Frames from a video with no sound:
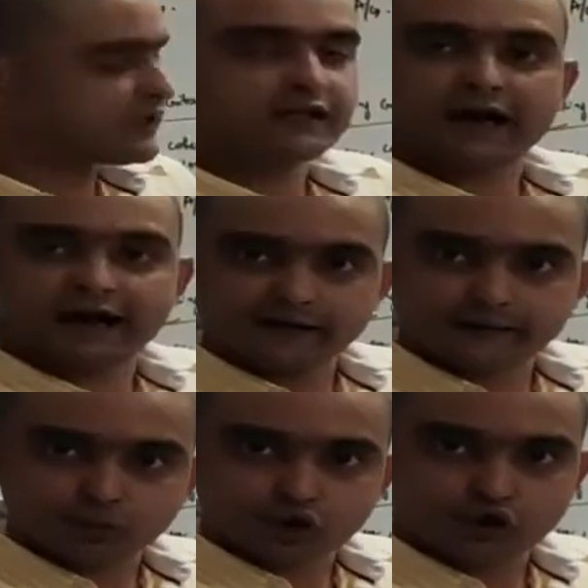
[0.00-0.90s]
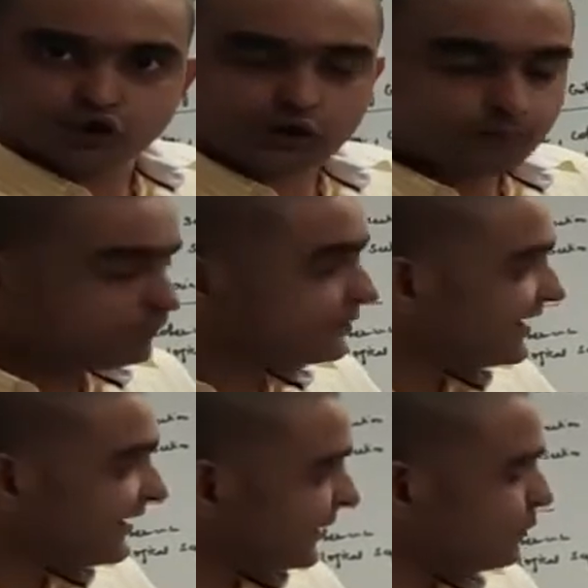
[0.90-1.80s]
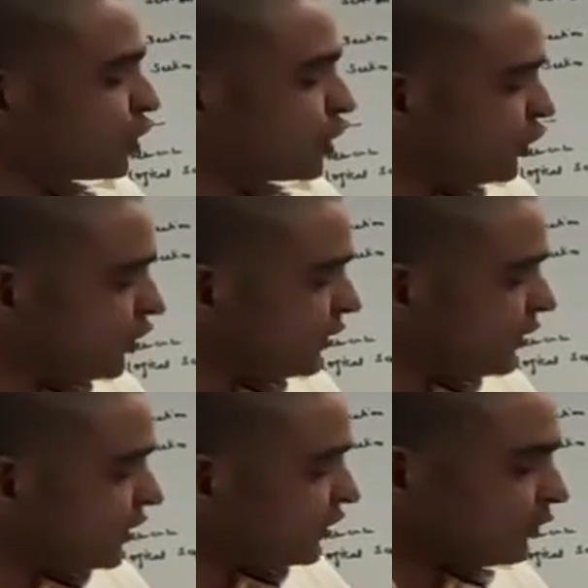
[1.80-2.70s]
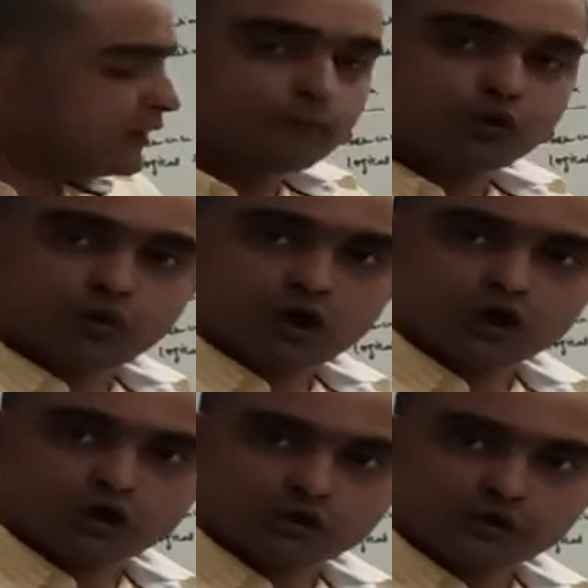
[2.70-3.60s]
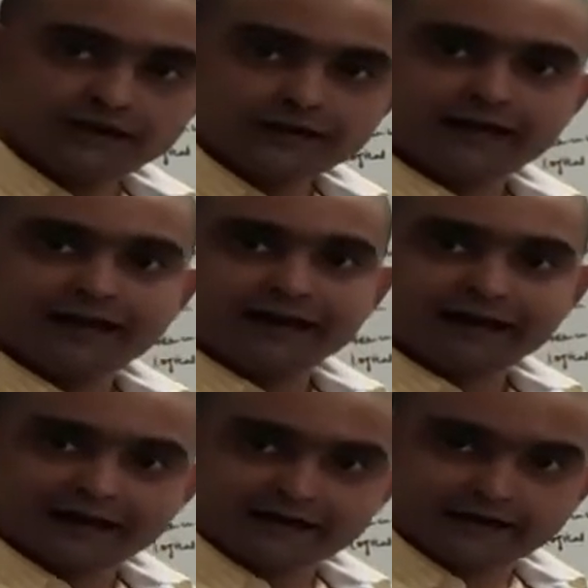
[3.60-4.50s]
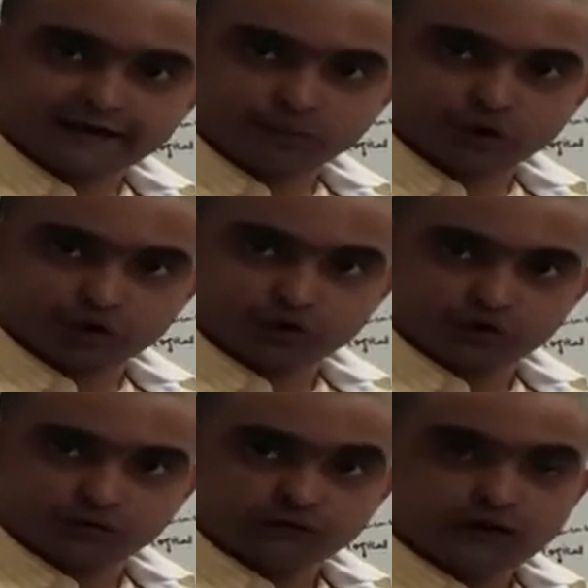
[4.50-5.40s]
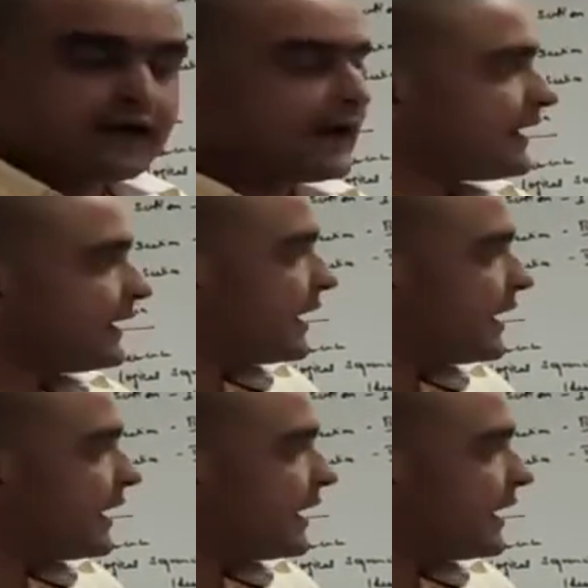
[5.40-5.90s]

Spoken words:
with the reading module, you will move on to the writing module. And